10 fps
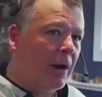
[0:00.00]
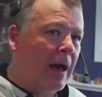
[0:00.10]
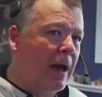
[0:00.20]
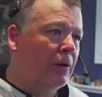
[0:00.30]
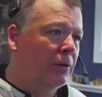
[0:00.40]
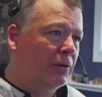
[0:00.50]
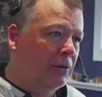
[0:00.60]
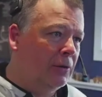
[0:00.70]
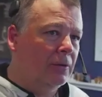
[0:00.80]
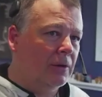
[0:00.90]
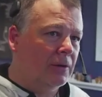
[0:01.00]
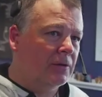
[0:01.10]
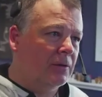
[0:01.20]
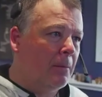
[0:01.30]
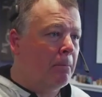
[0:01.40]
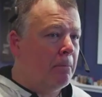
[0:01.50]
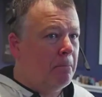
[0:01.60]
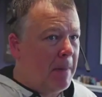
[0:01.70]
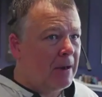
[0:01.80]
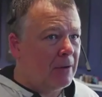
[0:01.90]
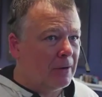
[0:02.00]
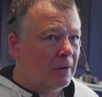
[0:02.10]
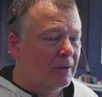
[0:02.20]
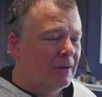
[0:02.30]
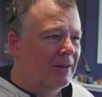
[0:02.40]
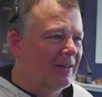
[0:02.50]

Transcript: on how to do this better,